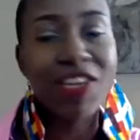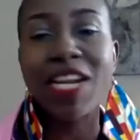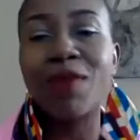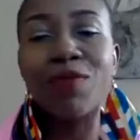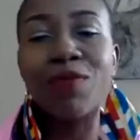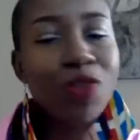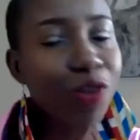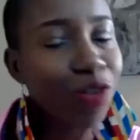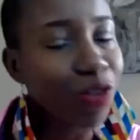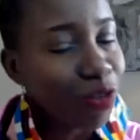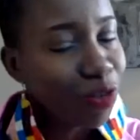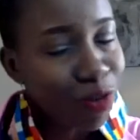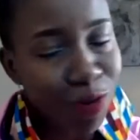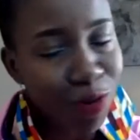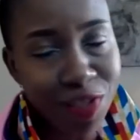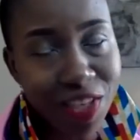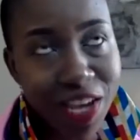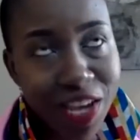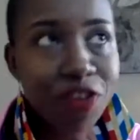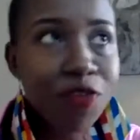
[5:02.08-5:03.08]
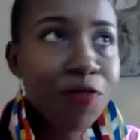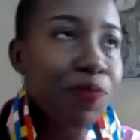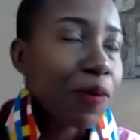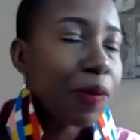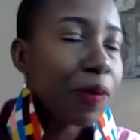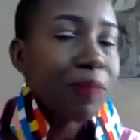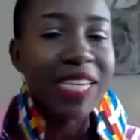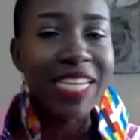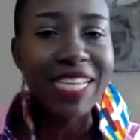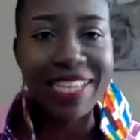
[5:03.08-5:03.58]
And I'm sure you know that. You
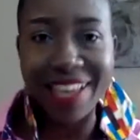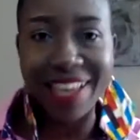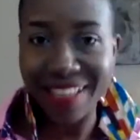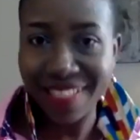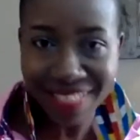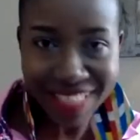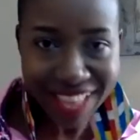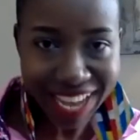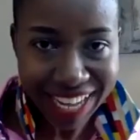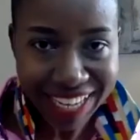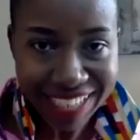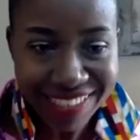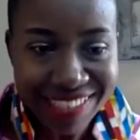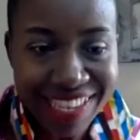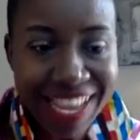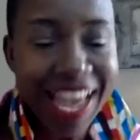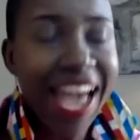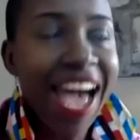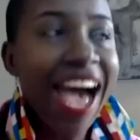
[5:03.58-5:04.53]
probably get that.